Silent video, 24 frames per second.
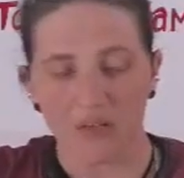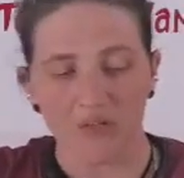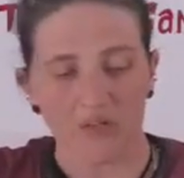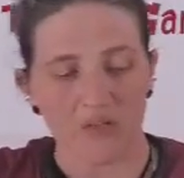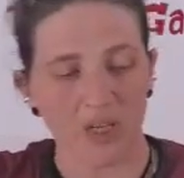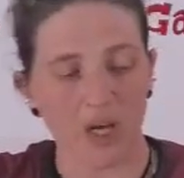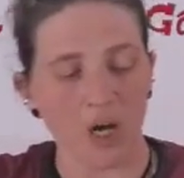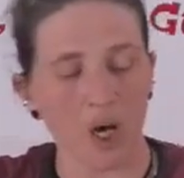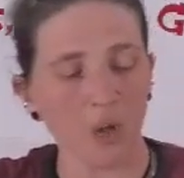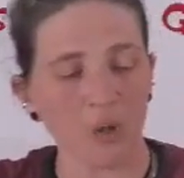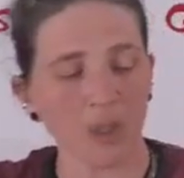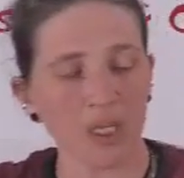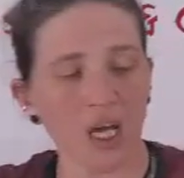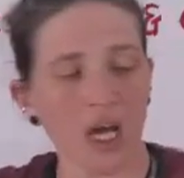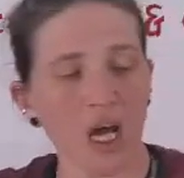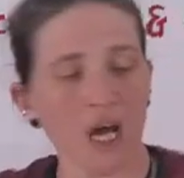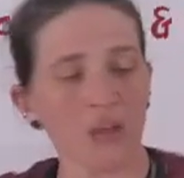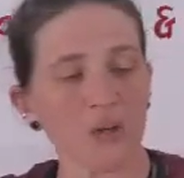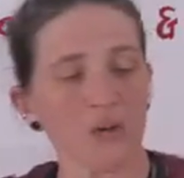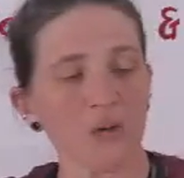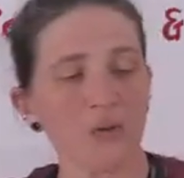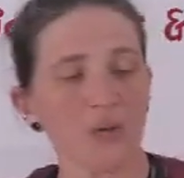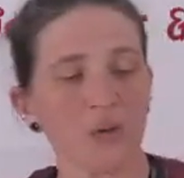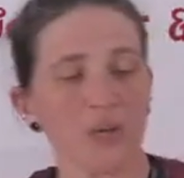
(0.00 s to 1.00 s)
The only
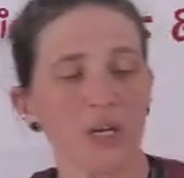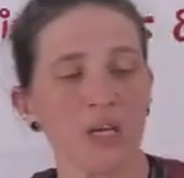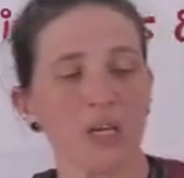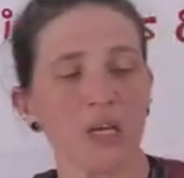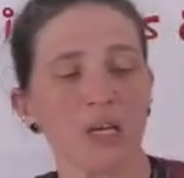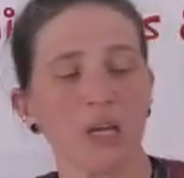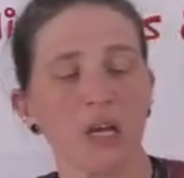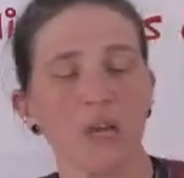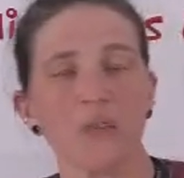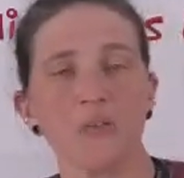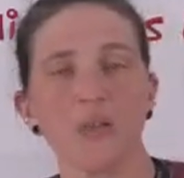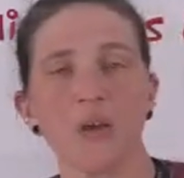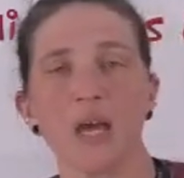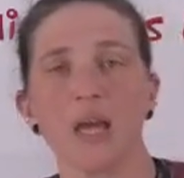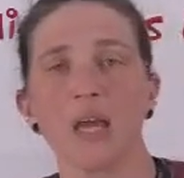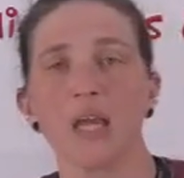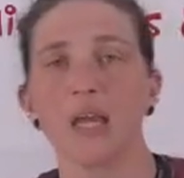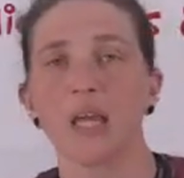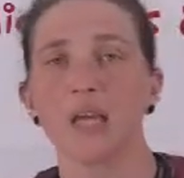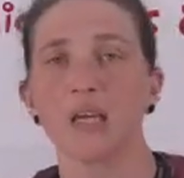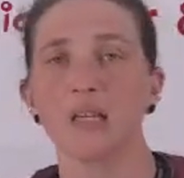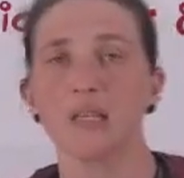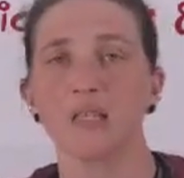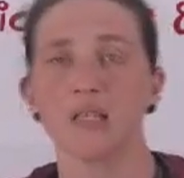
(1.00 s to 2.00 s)
other thing that
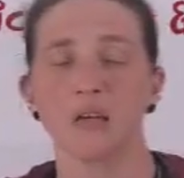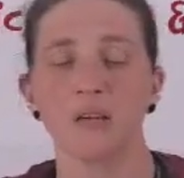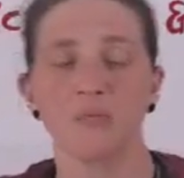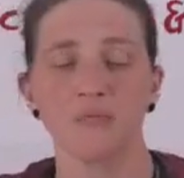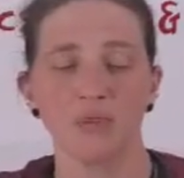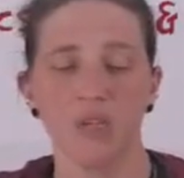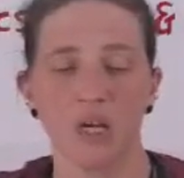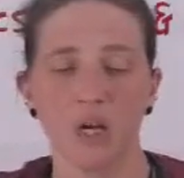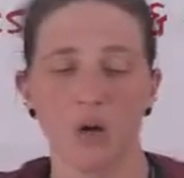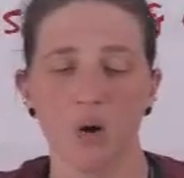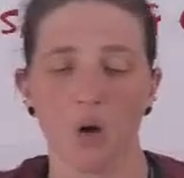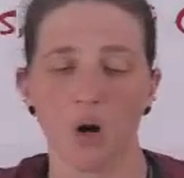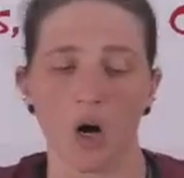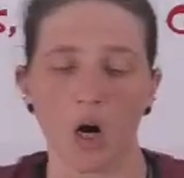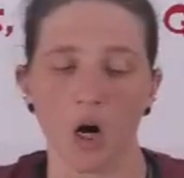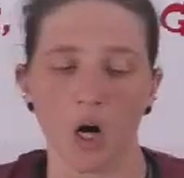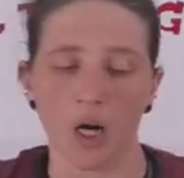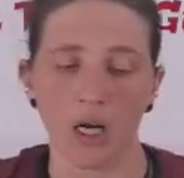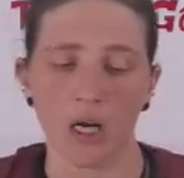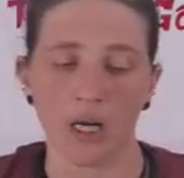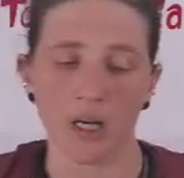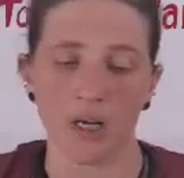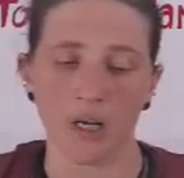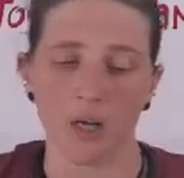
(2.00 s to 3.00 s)
is of note
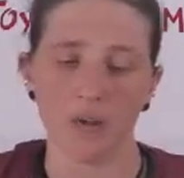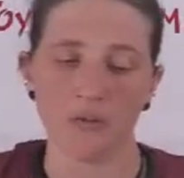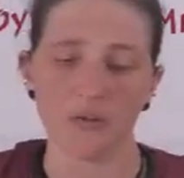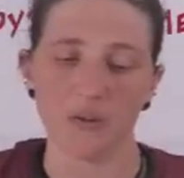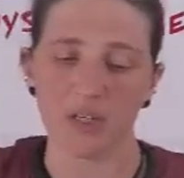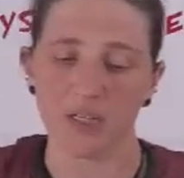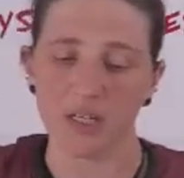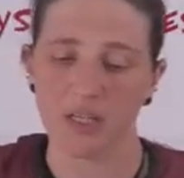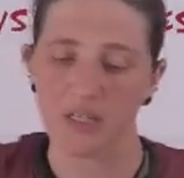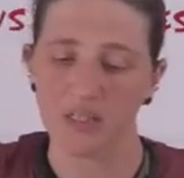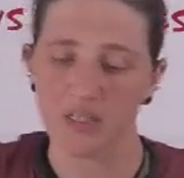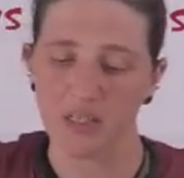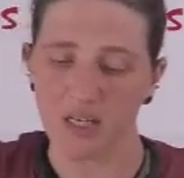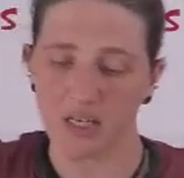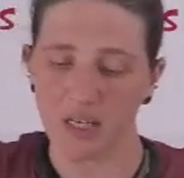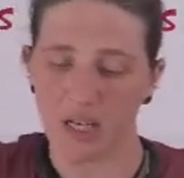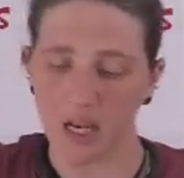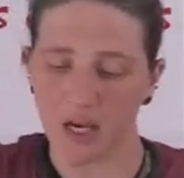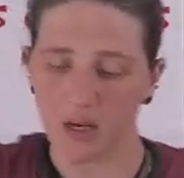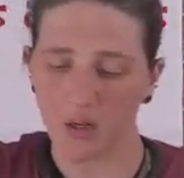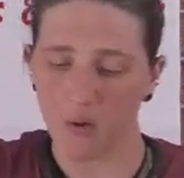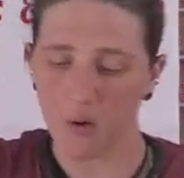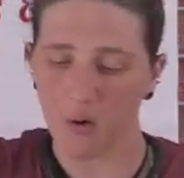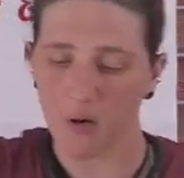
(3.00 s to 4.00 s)
on the DC
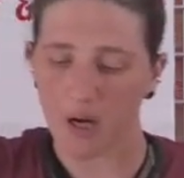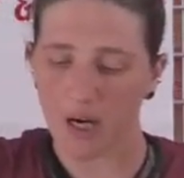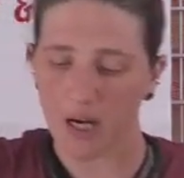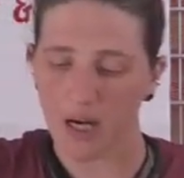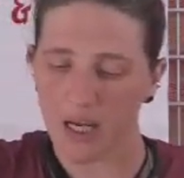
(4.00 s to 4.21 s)
category